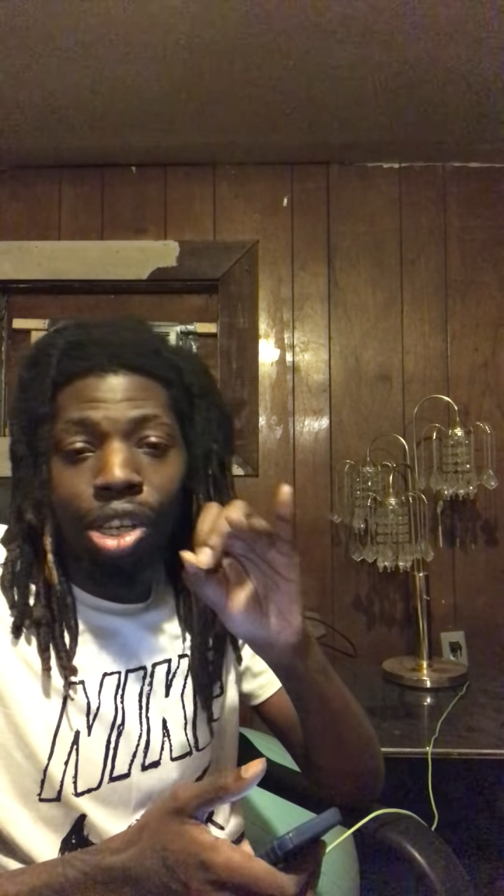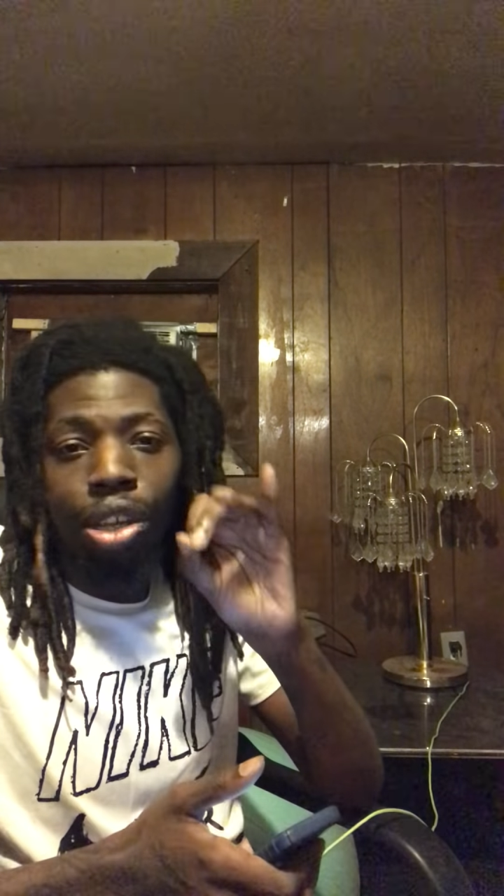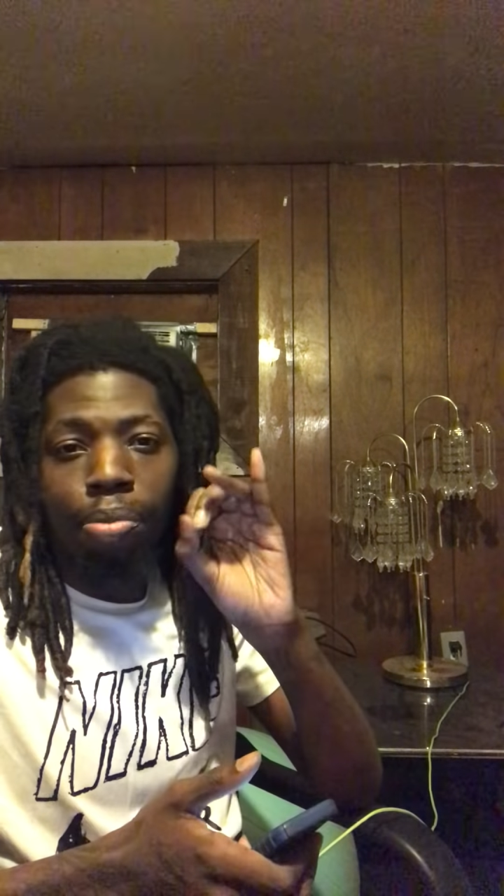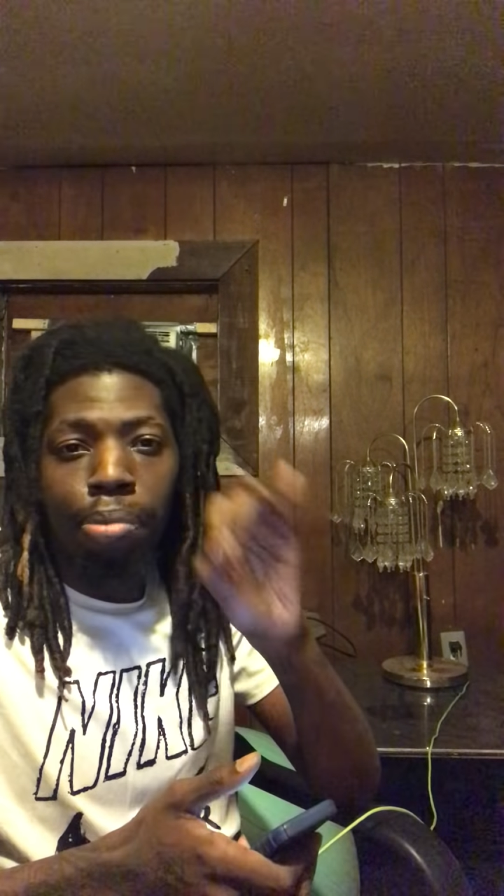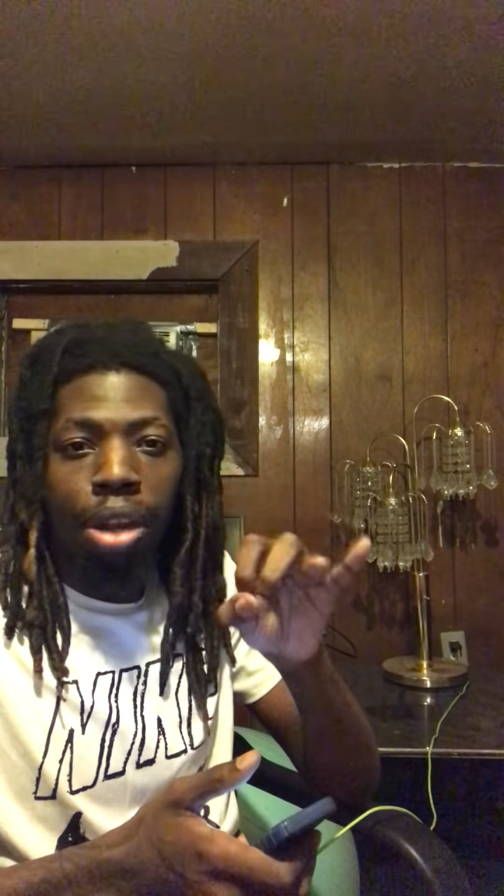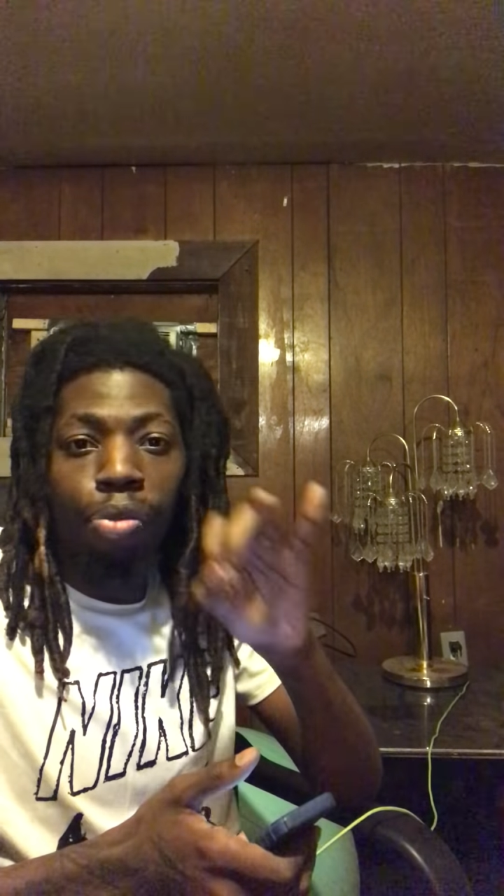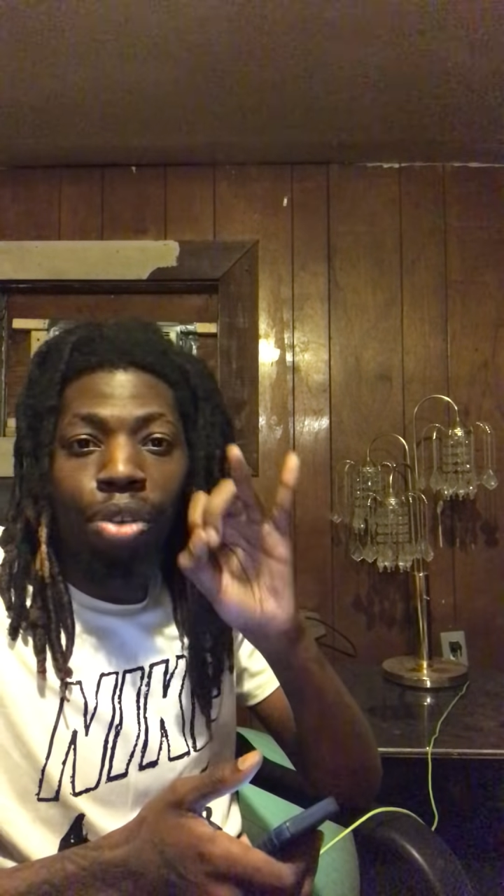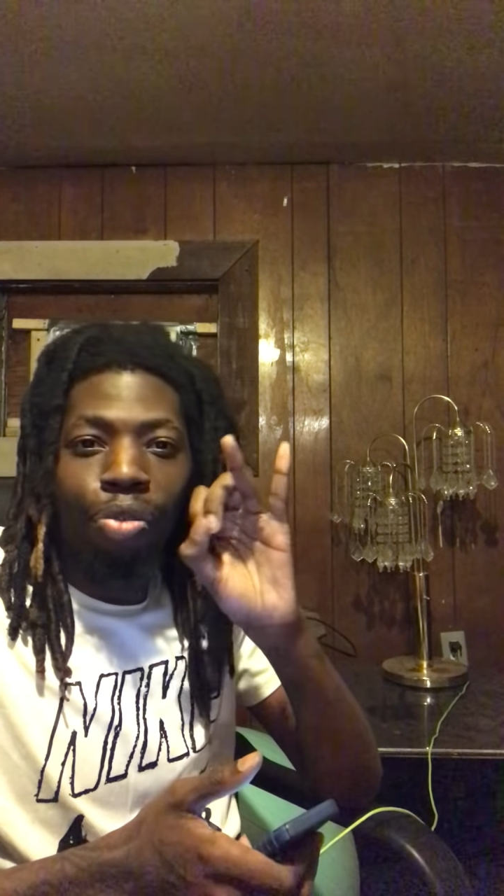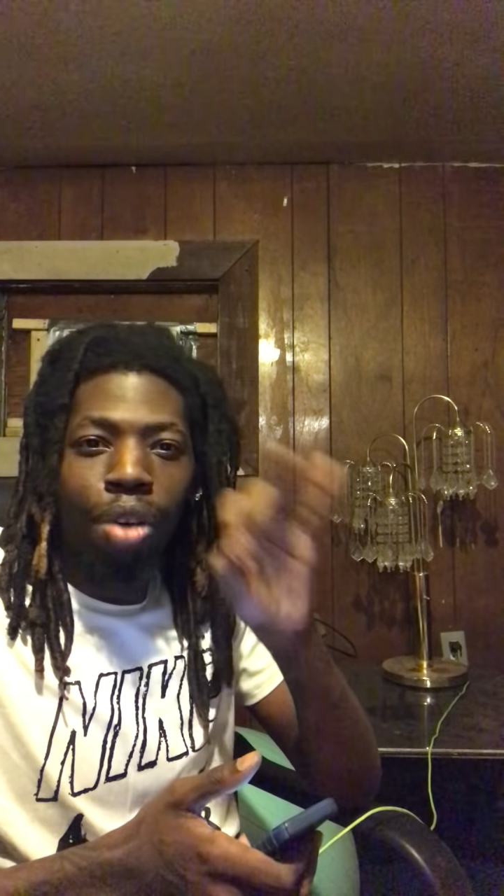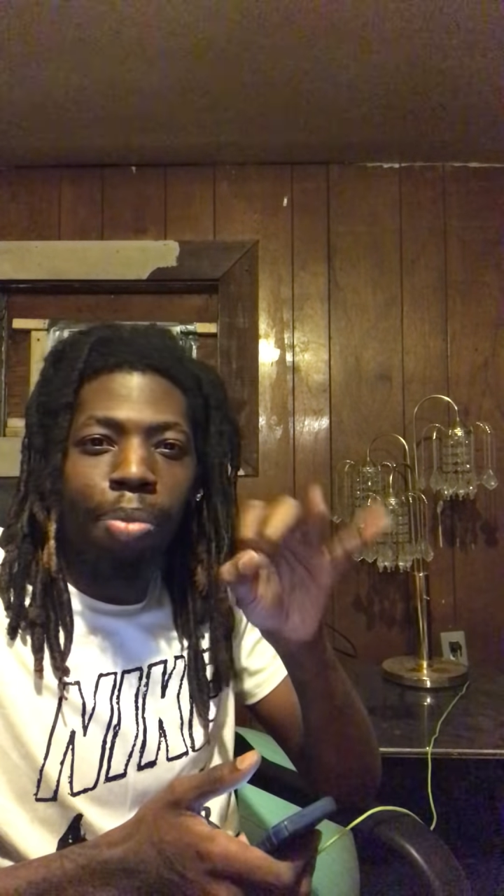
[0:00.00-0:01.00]
could
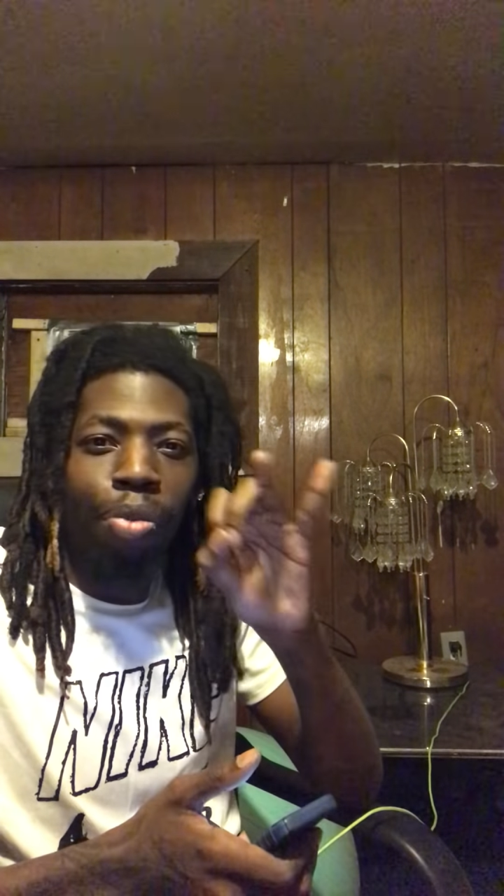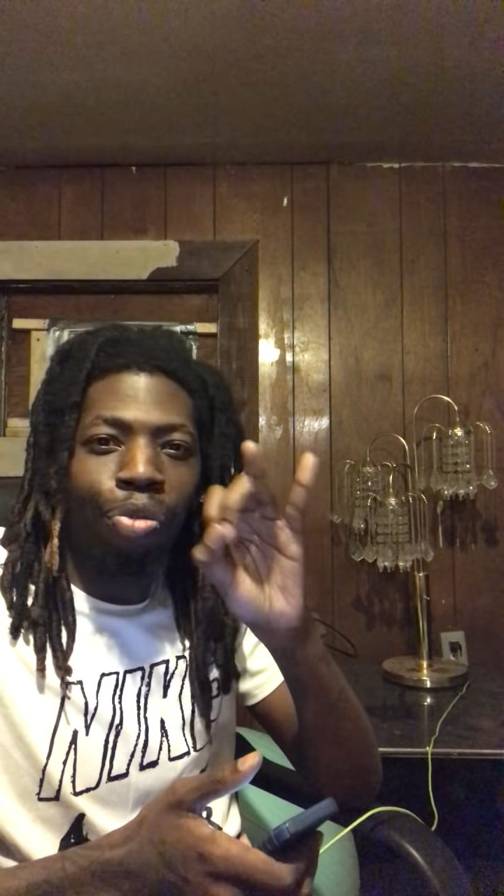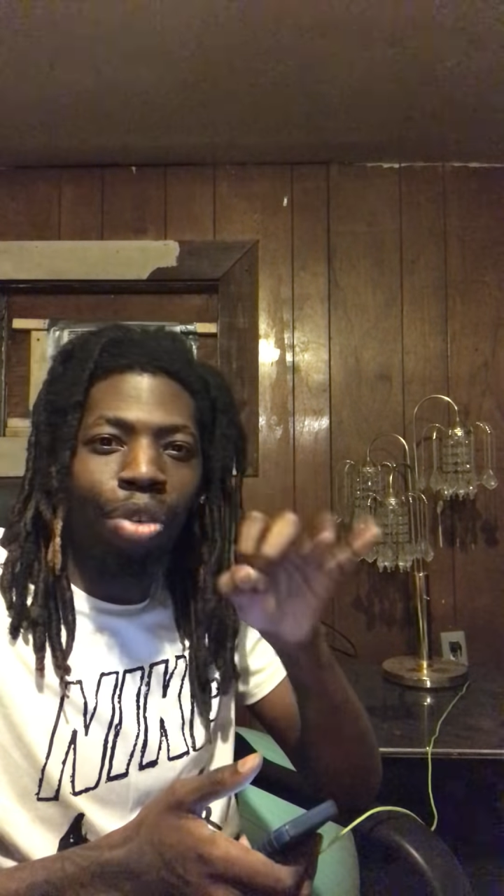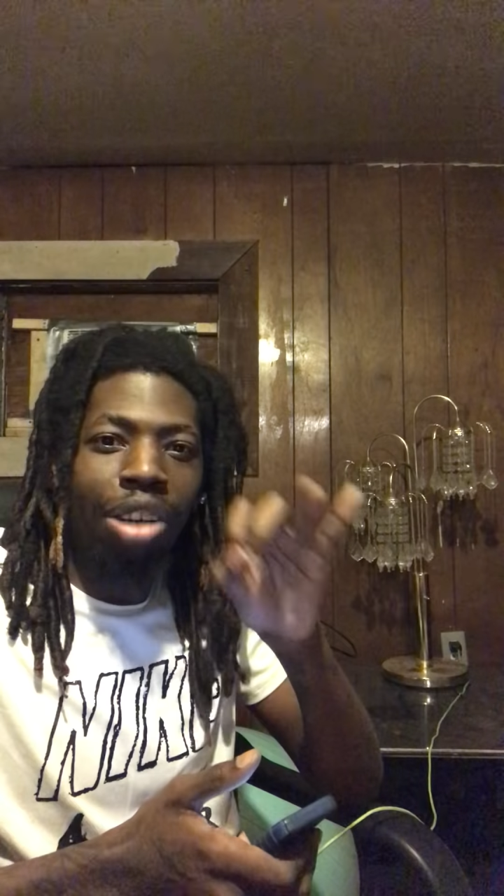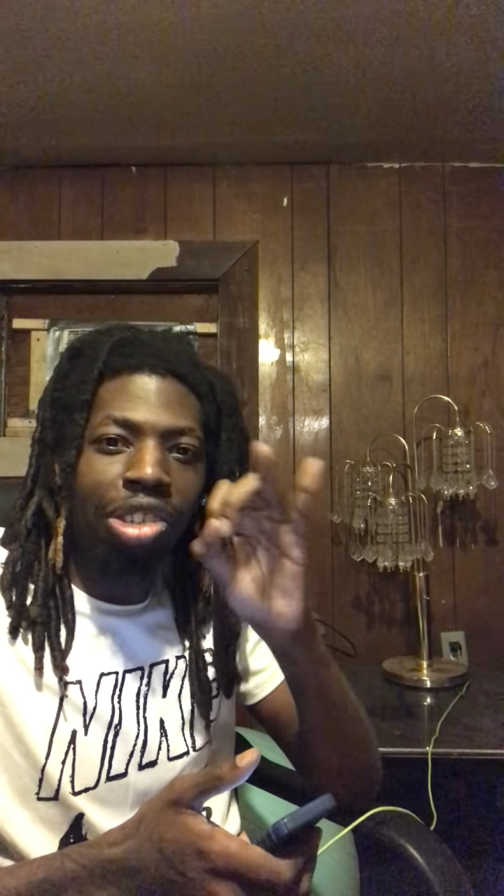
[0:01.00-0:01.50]
benefit from a fresh